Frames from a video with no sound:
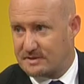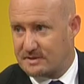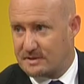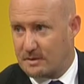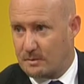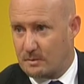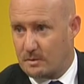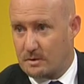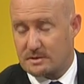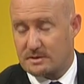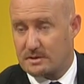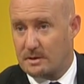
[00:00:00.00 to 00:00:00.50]

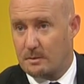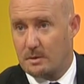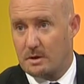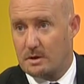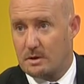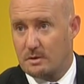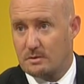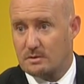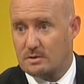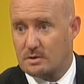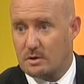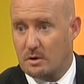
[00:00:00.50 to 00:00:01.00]
someone
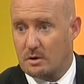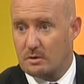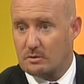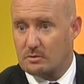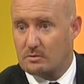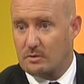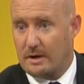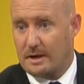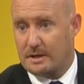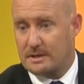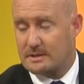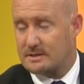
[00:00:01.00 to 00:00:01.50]
who's got
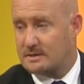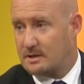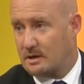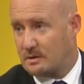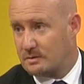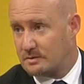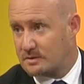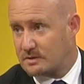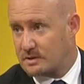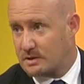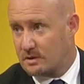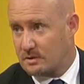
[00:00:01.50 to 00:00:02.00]
great
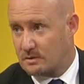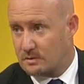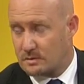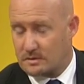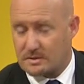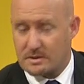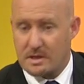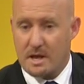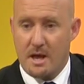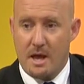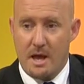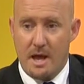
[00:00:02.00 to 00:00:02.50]
Excel
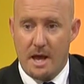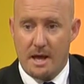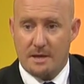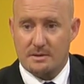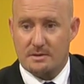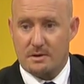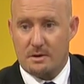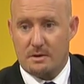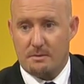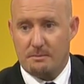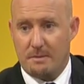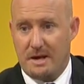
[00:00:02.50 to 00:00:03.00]
skills and has
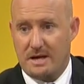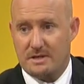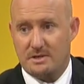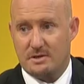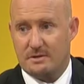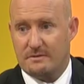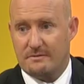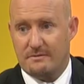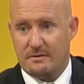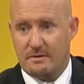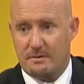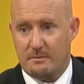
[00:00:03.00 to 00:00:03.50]
got a
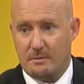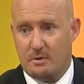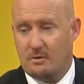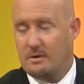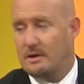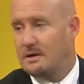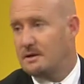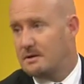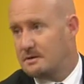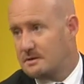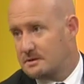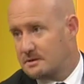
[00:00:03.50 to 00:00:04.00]
passion for the
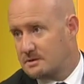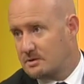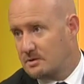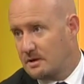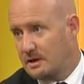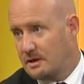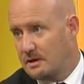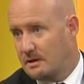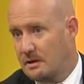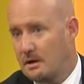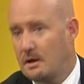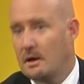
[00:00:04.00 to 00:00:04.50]
marine
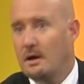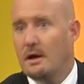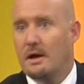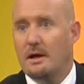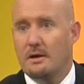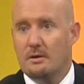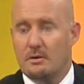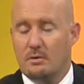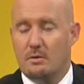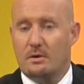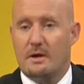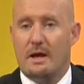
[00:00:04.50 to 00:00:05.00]
industry,
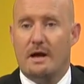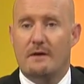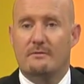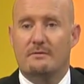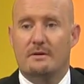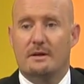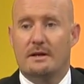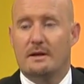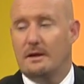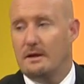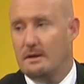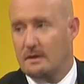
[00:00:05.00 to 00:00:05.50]
in your cover
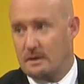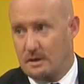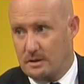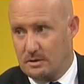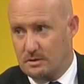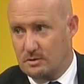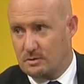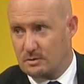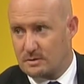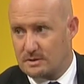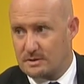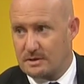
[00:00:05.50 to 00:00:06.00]
letter,
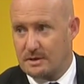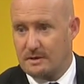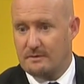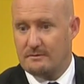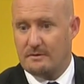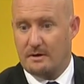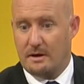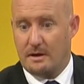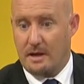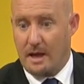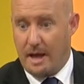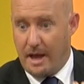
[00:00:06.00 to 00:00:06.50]
in your
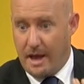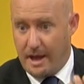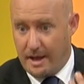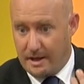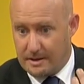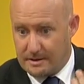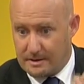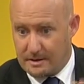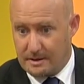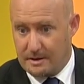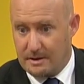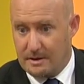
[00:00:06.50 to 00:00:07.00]
CV,
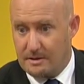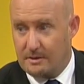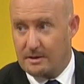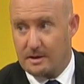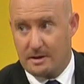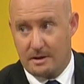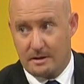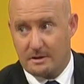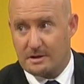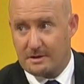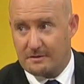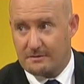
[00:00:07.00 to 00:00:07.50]
and in
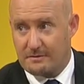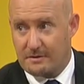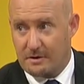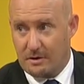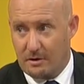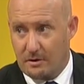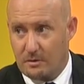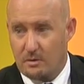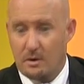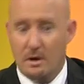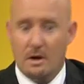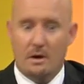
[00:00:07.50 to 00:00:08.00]
the
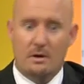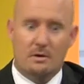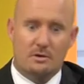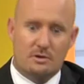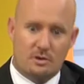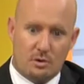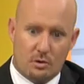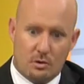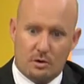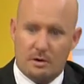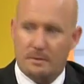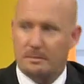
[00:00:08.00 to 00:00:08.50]
interview,
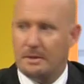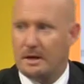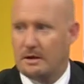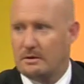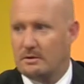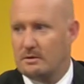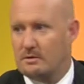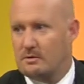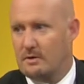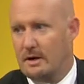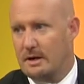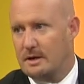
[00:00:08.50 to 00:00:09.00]
talk about
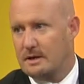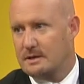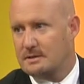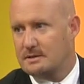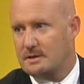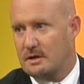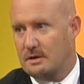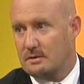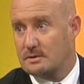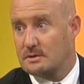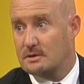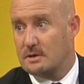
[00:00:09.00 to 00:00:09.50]
your great
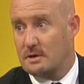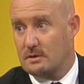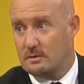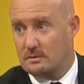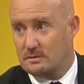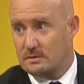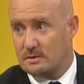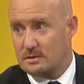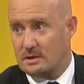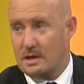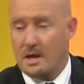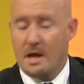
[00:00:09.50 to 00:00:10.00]
Excel
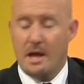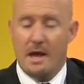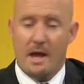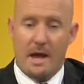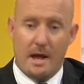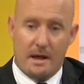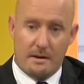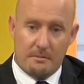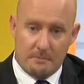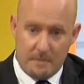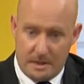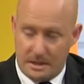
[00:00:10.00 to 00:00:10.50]
skills
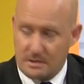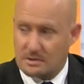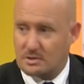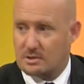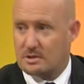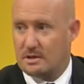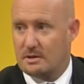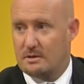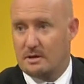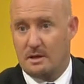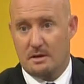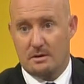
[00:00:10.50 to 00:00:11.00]
and
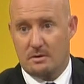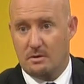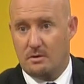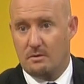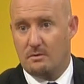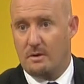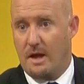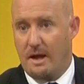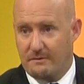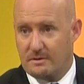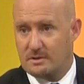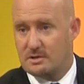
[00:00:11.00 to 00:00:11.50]
mention that you
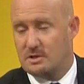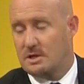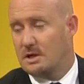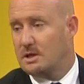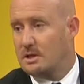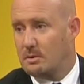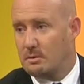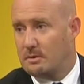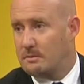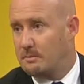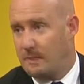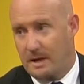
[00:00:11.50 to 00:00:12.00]
have a
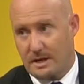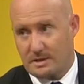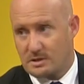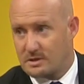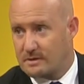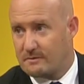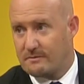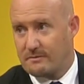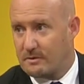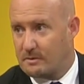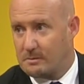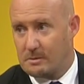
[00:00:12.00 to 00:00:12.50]
genuine
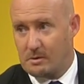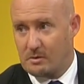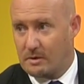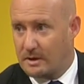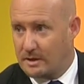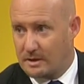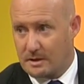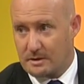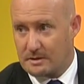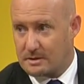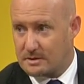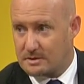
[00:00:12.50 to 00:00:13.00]
passion for the
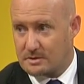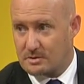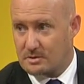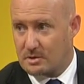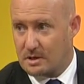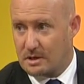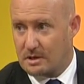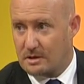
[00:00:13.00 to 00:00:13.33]
marine industry.